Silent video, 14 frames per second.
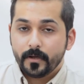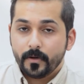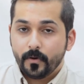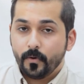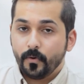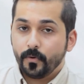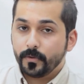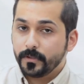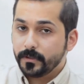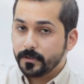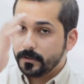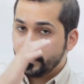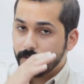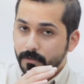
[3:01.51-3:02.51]
old
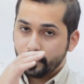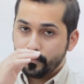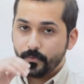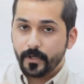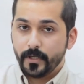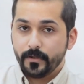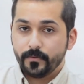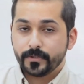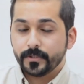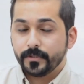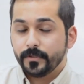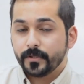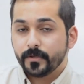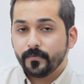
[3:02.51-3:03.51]
way, which
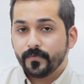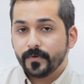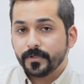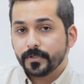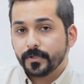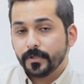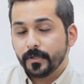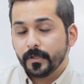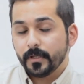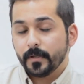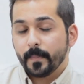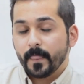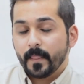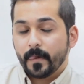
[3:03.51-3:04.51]
is the
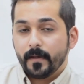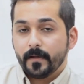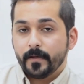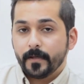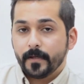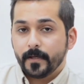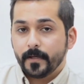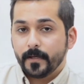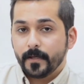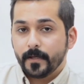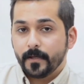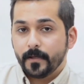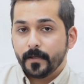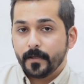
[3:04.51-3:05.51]
conventional
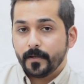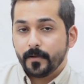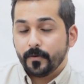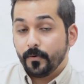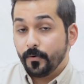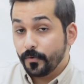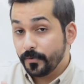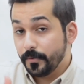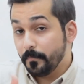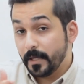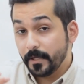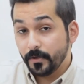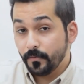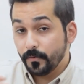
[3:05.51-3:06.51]
or the
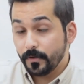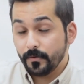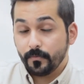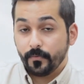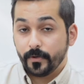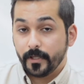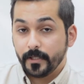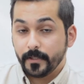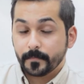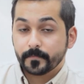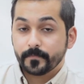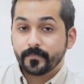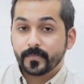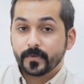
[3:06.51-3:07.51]
manual way
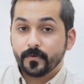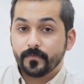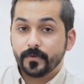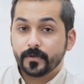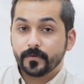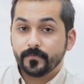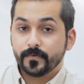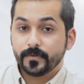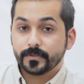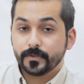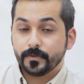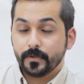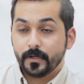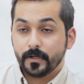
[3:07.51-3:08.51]
of the
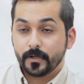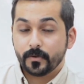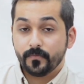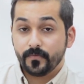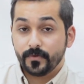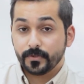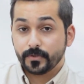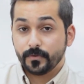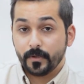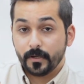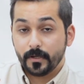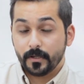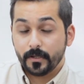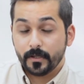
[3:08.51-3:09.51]

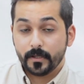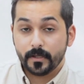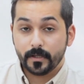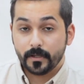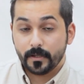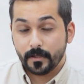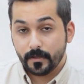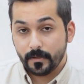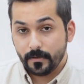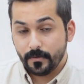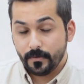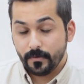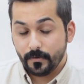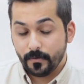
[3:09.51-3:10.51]
conventional
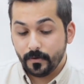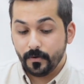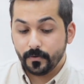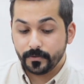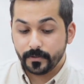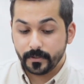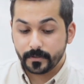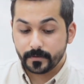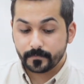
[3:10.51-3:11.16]
unloading.